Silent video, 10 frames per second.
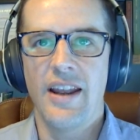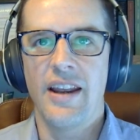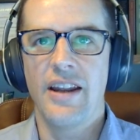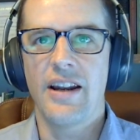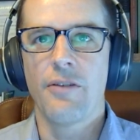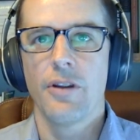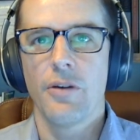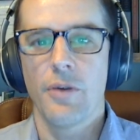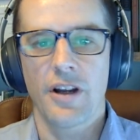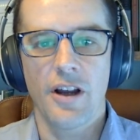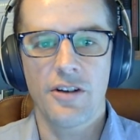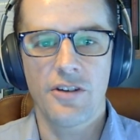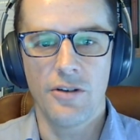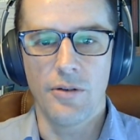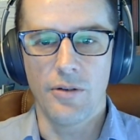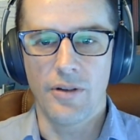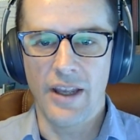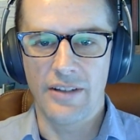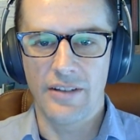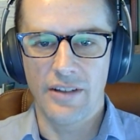And I really want to caution you
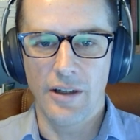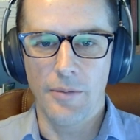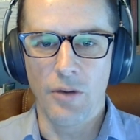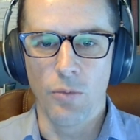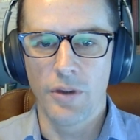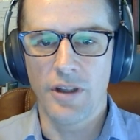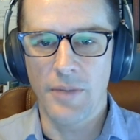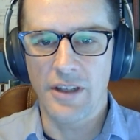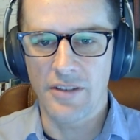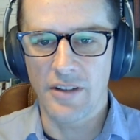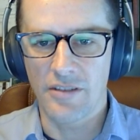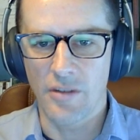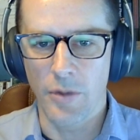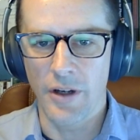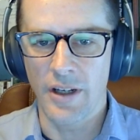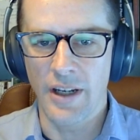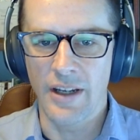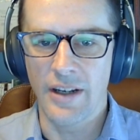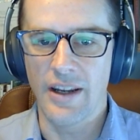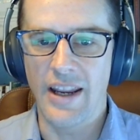that it really makes sense to bring in
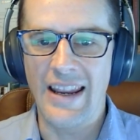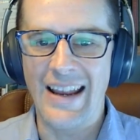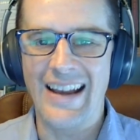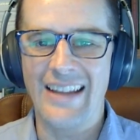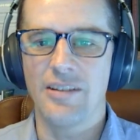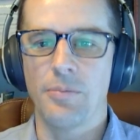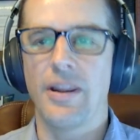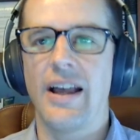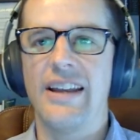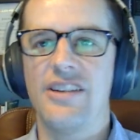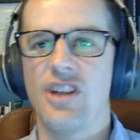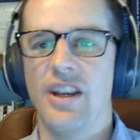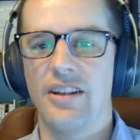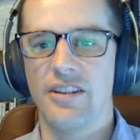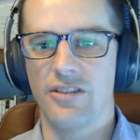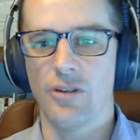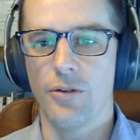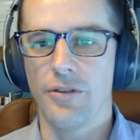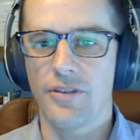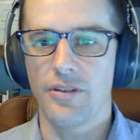an AI supply chain
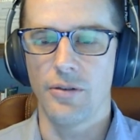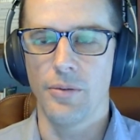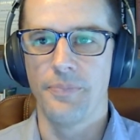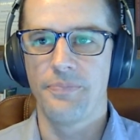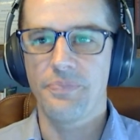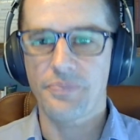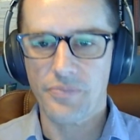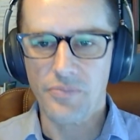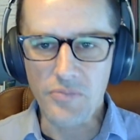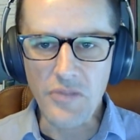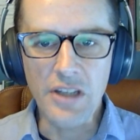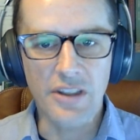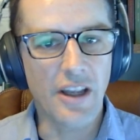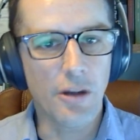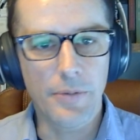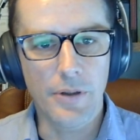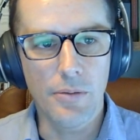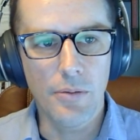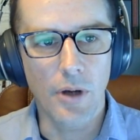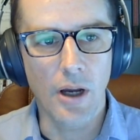consultant to help
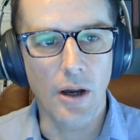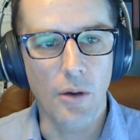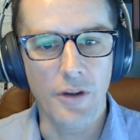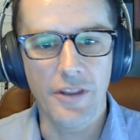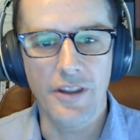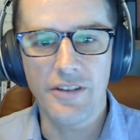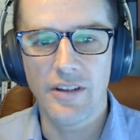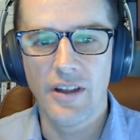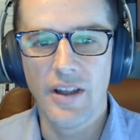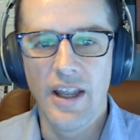you with this.